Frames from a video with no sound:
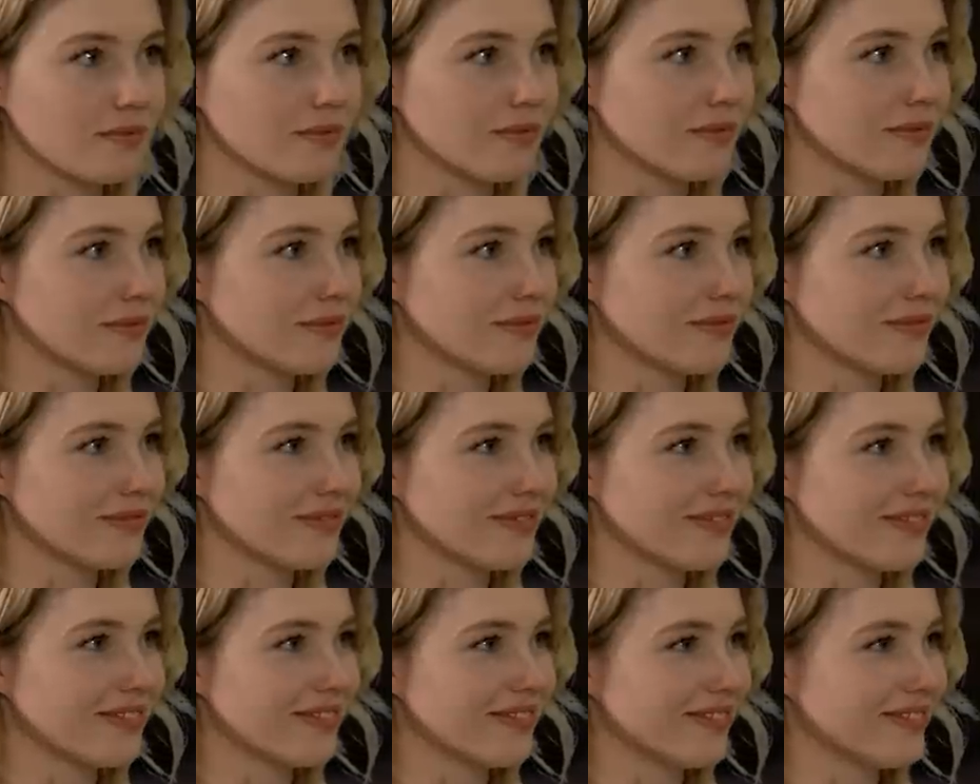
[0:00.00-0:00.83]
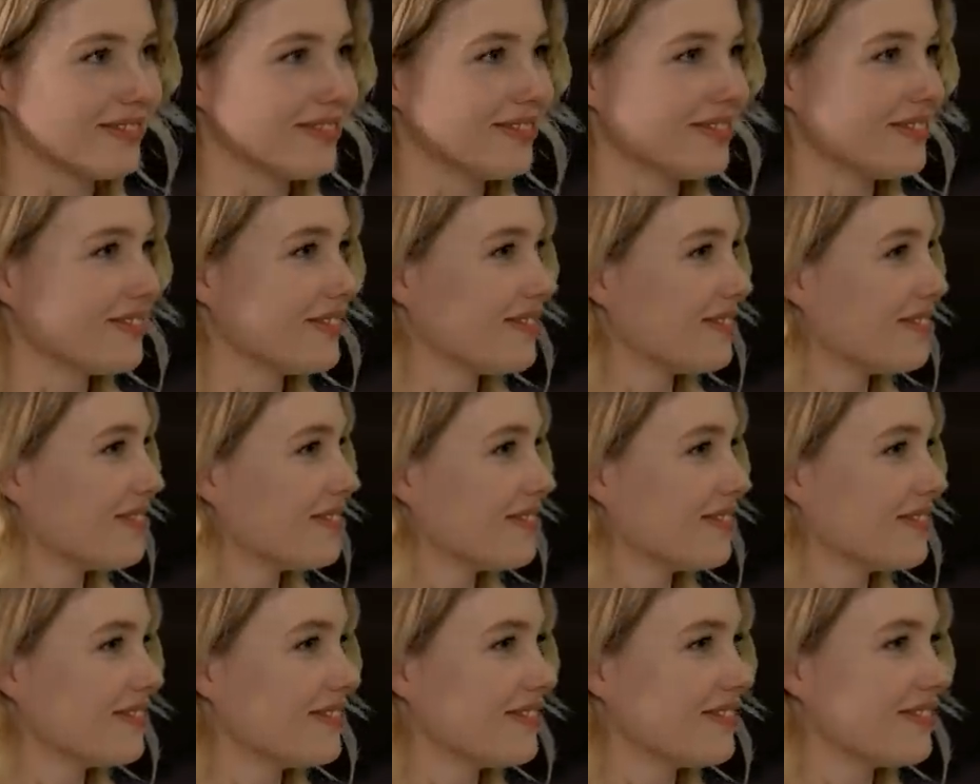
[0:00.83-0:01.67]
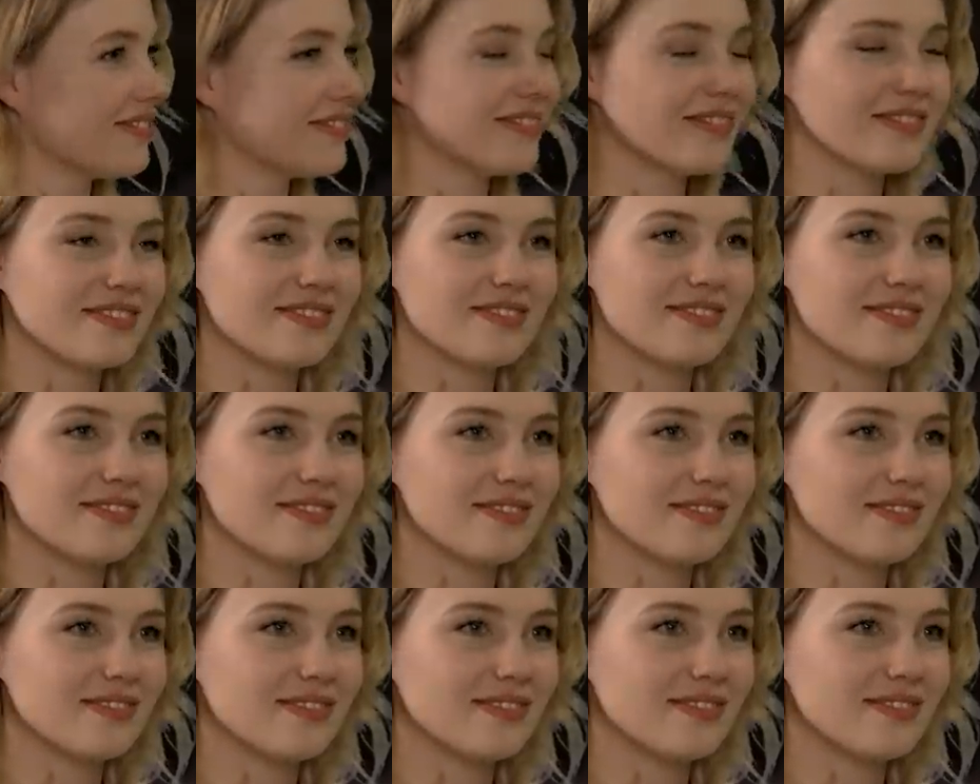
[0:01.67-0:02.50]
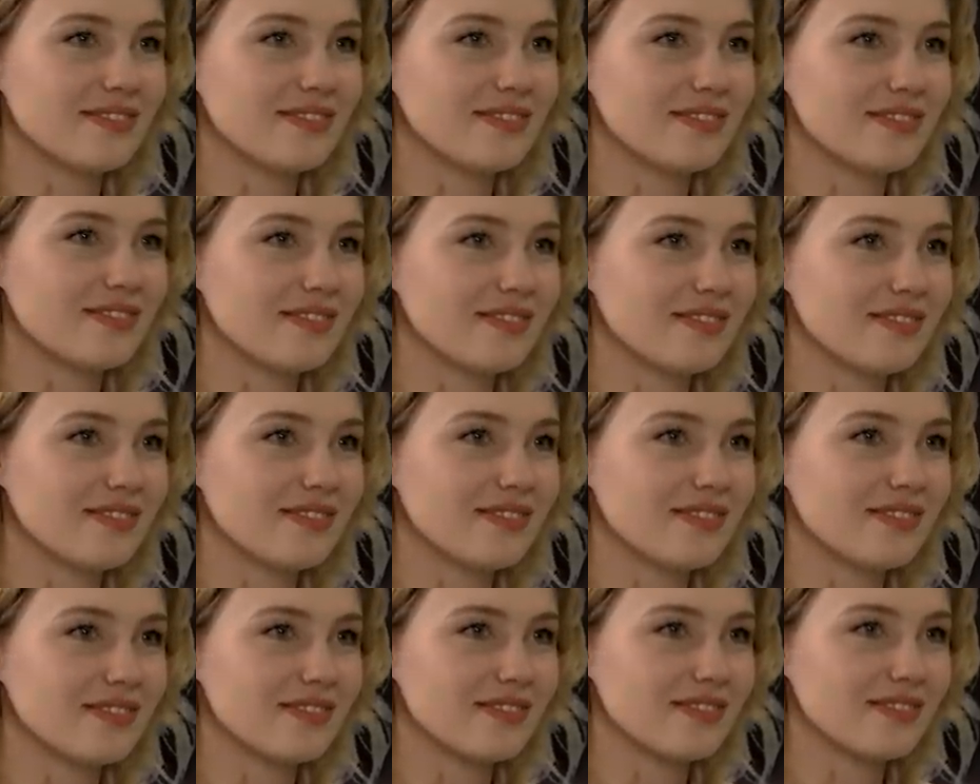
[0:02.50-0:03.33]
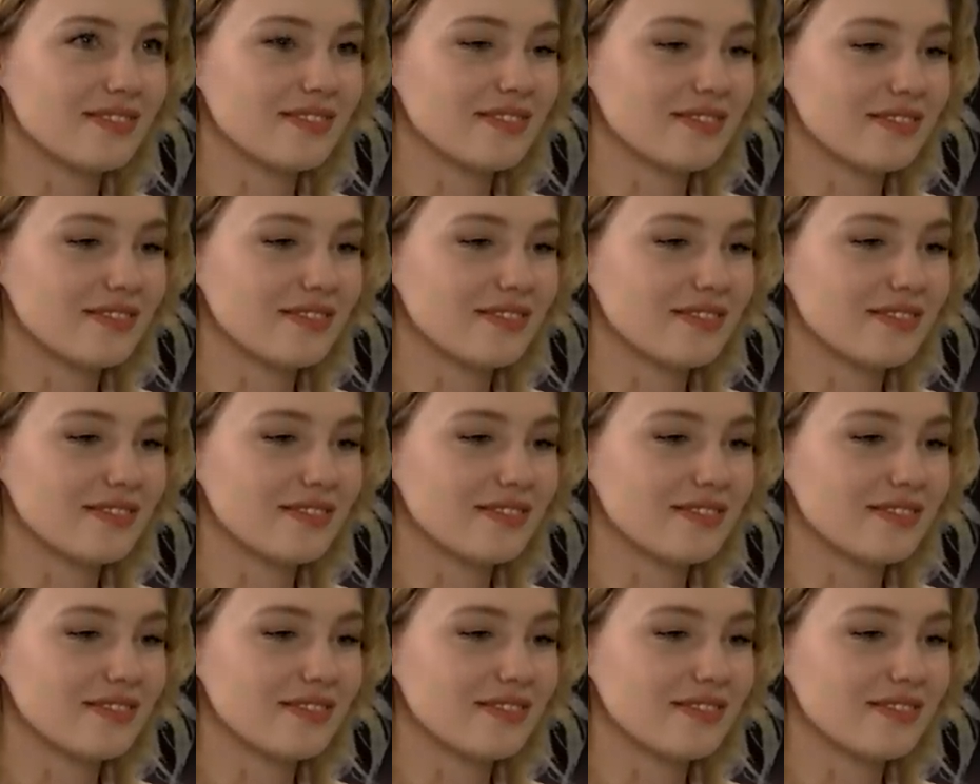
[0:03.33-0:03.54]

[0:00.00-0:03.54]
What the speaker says: No words are spoken by the person on screen.